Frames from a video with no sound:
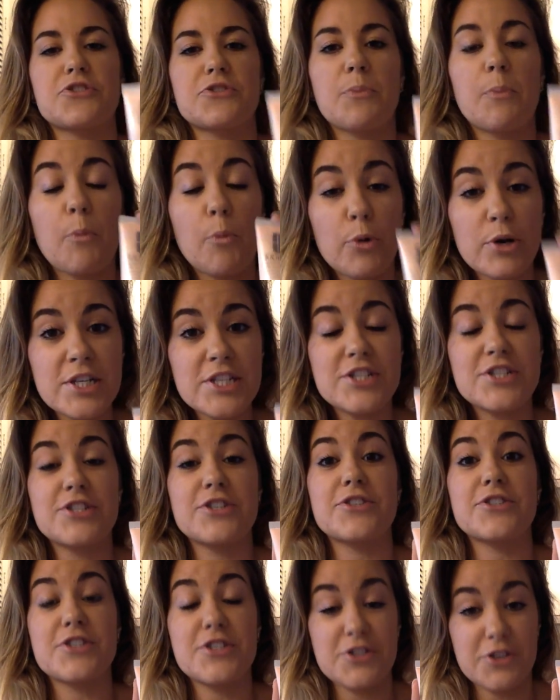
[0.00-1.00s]

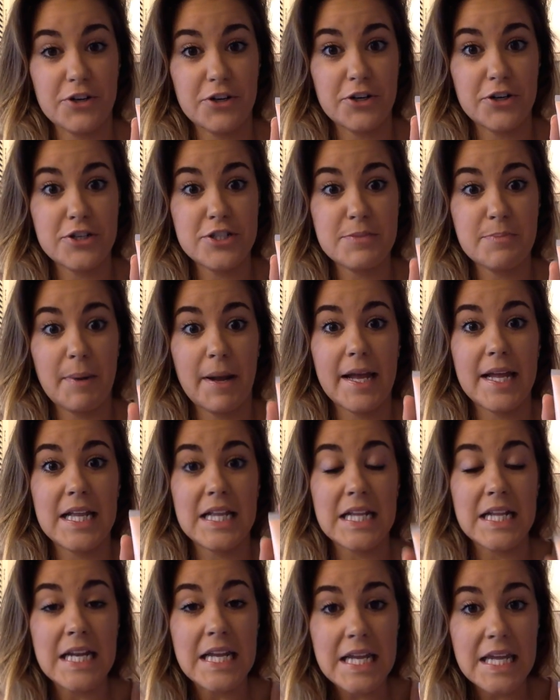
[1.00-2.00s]
Moisture Surge by
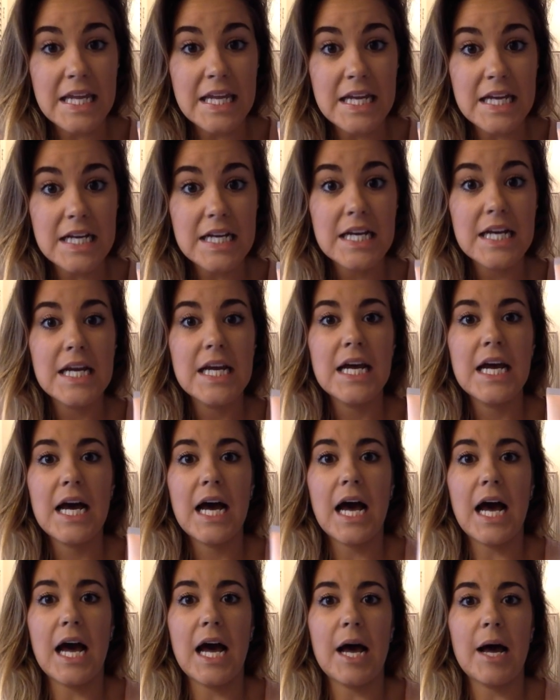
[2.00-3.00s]
Clinique.
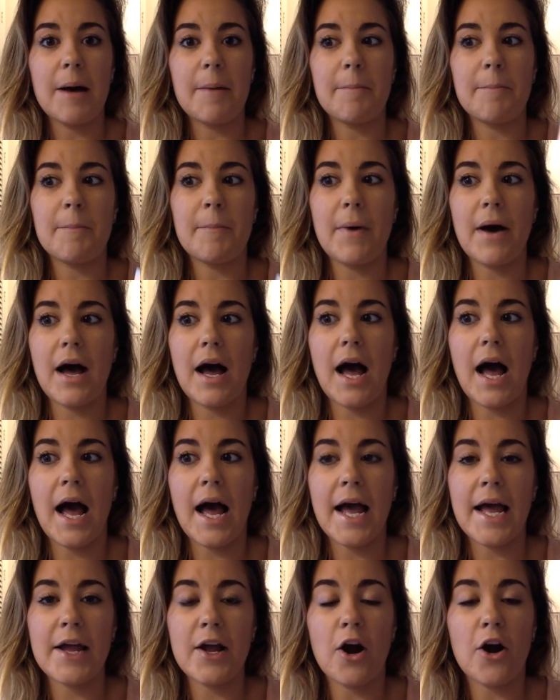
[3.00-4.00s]
I
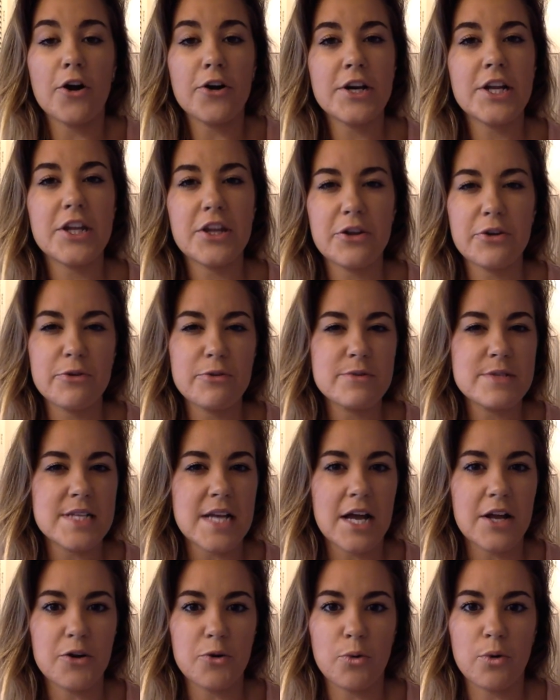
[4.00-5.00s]
already use
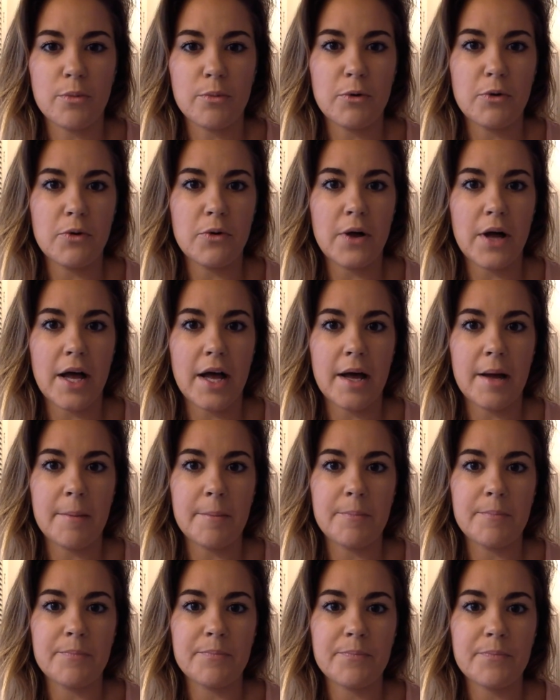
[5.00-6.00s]
a normal
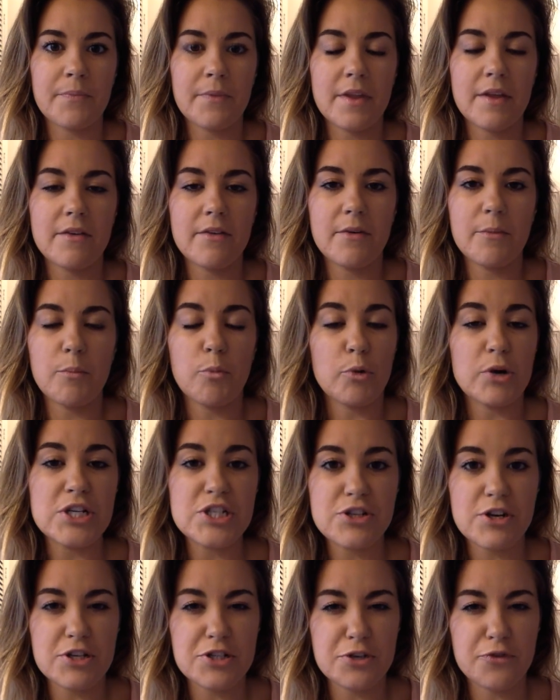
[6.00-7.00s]

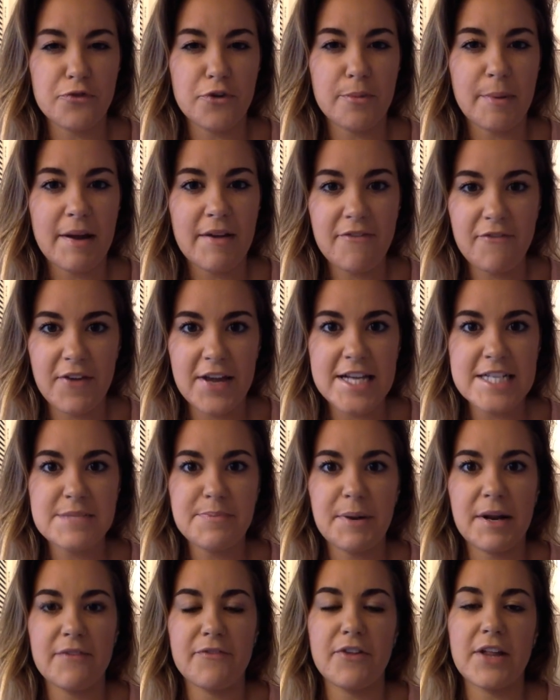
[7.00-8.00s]
moisturizer for my face,
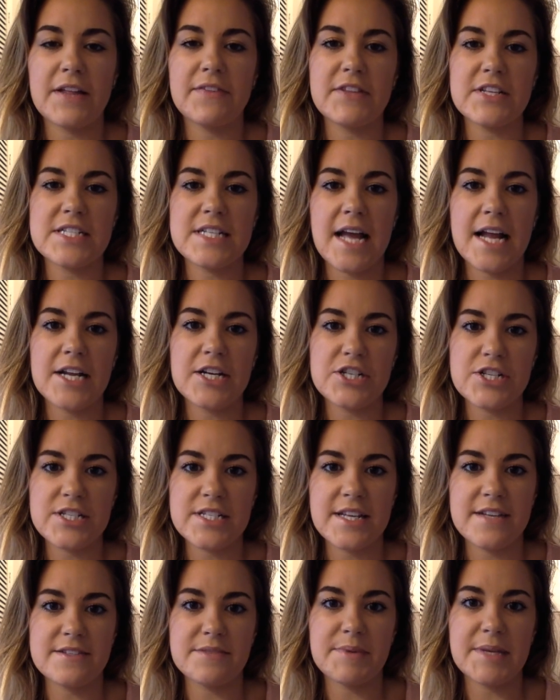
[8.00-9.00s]
but I feel like this kind of just
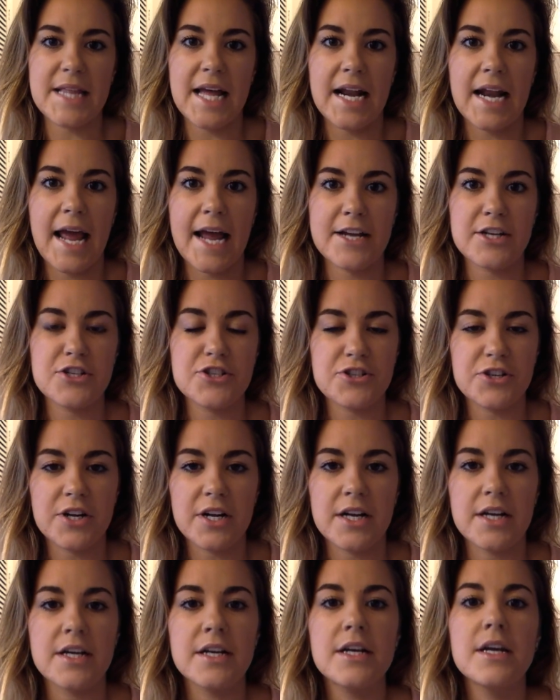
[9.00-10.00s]
gives me that
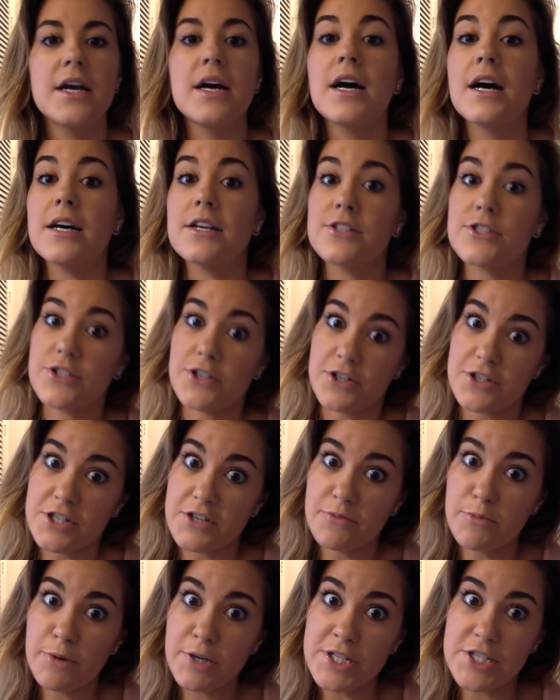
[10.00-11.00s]
extra surge
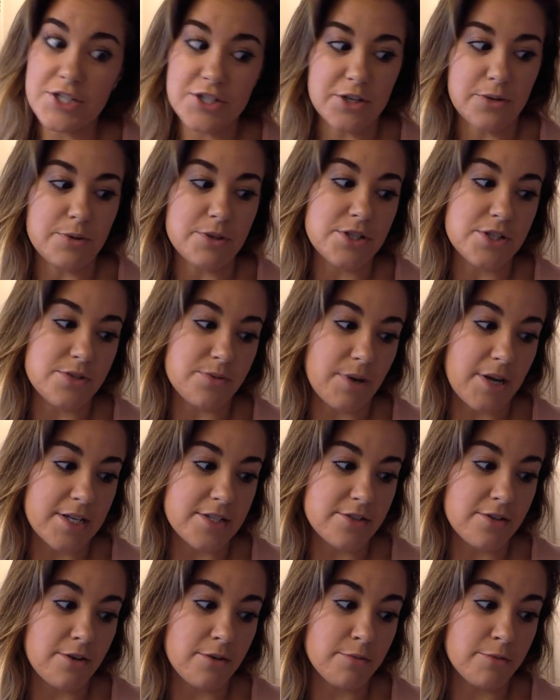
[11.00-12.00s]
of moisture, which is why
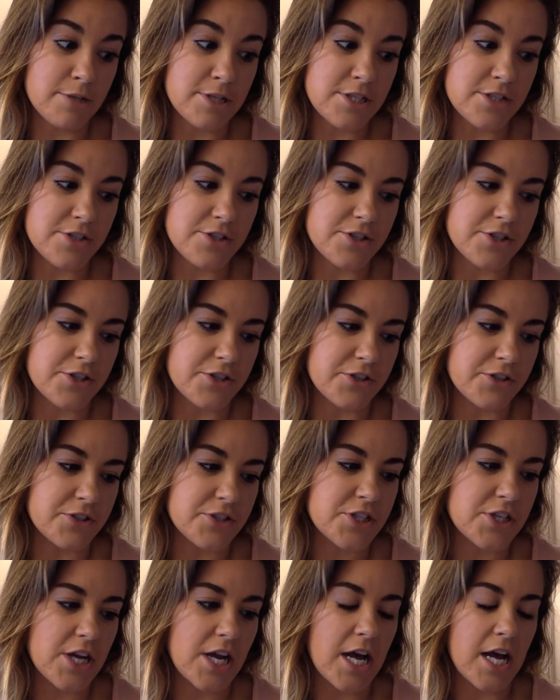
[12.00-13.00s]
it's called Moisture
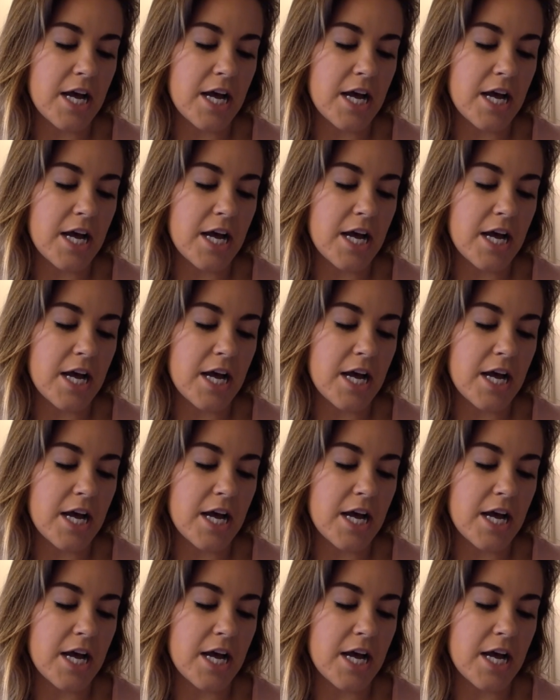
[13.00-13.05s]
Surge.